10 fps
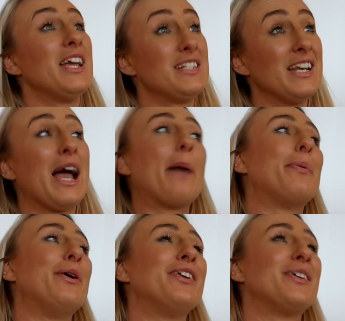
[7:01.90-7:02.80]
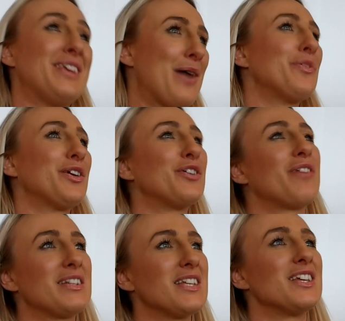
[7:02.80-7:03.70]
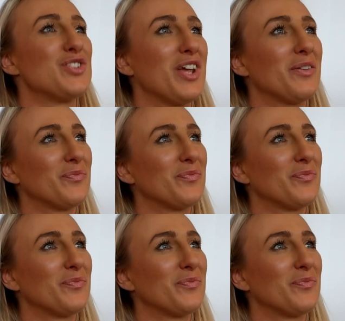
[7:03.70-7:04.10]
it didn't happen. Now we can correct it this year.